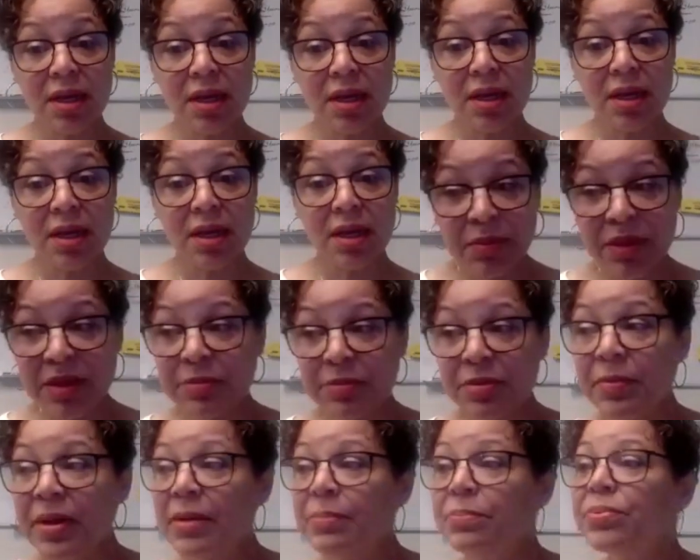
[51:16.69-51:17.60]
Other
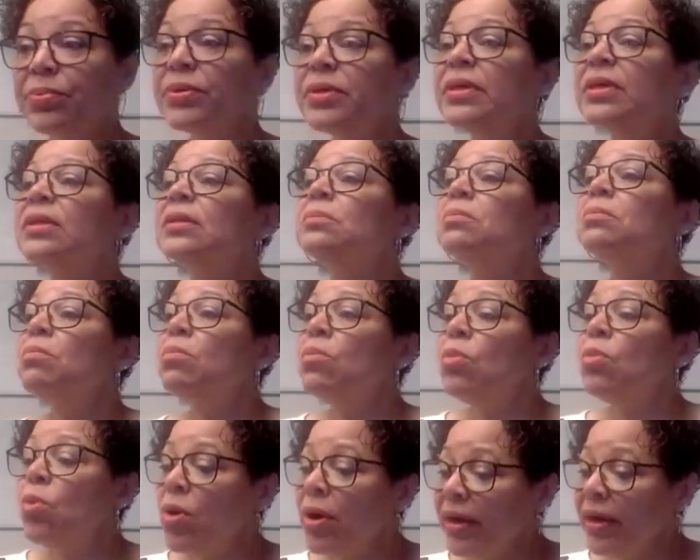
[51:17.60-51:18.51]
people may put
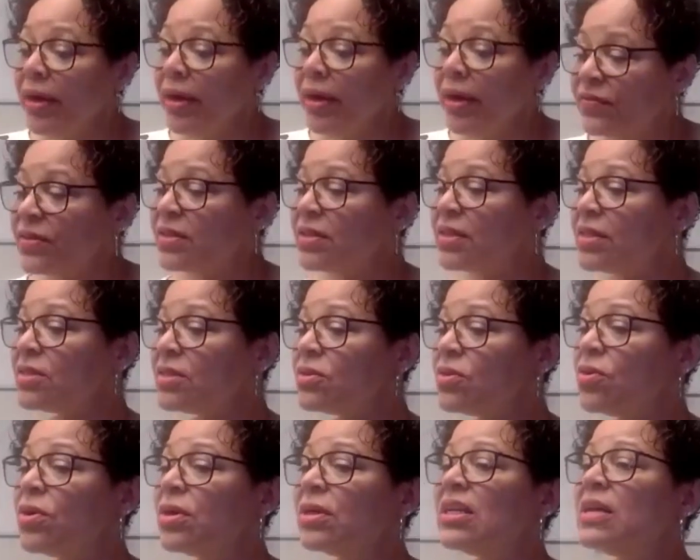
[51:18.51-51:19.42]
more emphasis
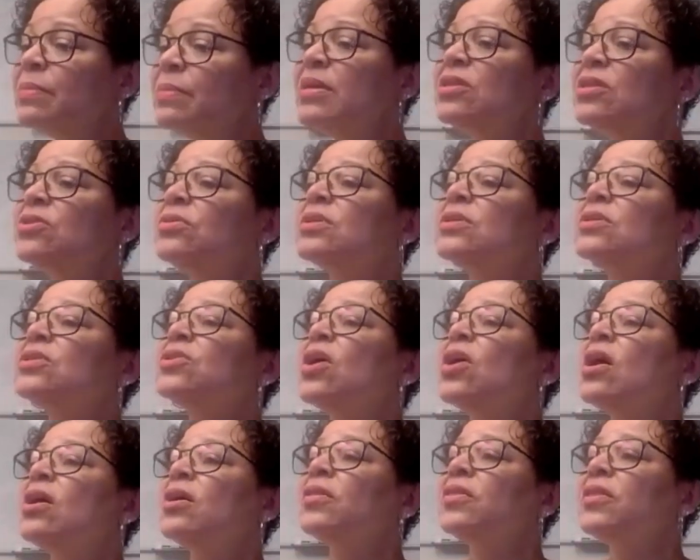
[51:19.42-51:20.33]
on, let me do this
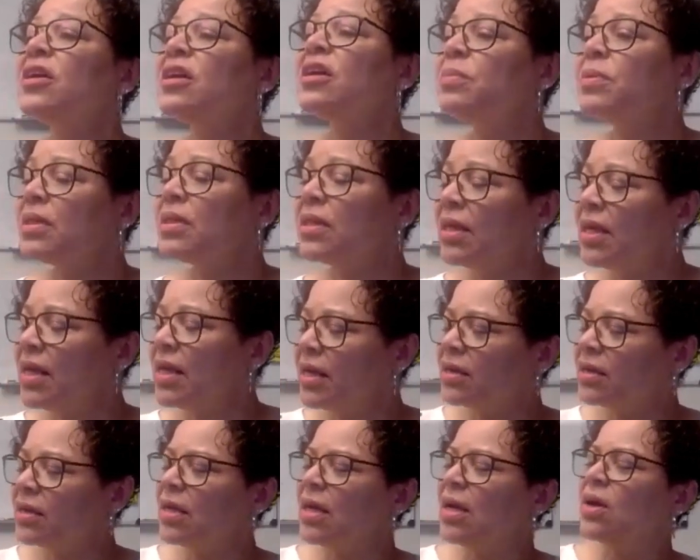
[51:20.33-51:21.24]
talk therapy thing
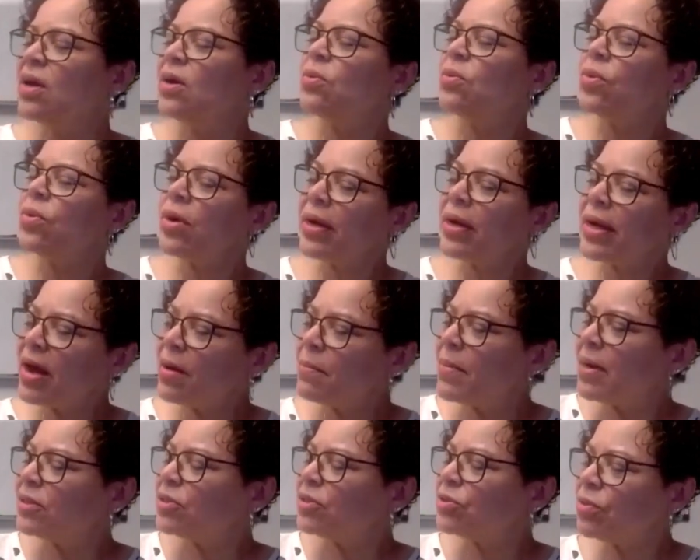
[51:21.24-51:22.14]
and work out
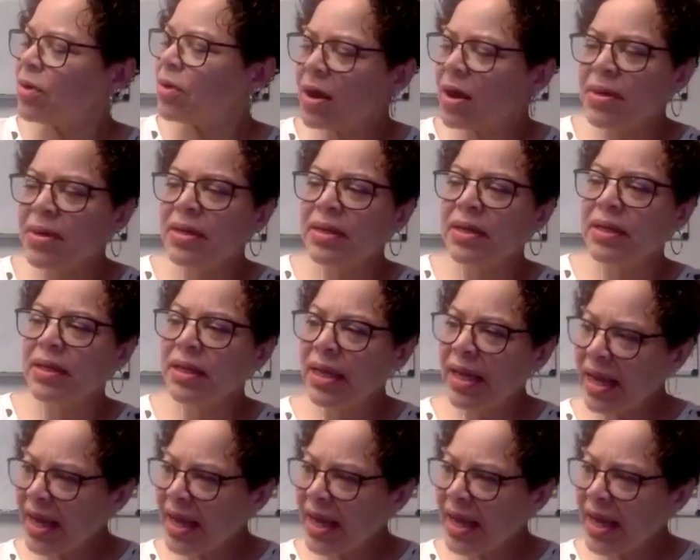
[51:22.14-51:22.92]
my trauma,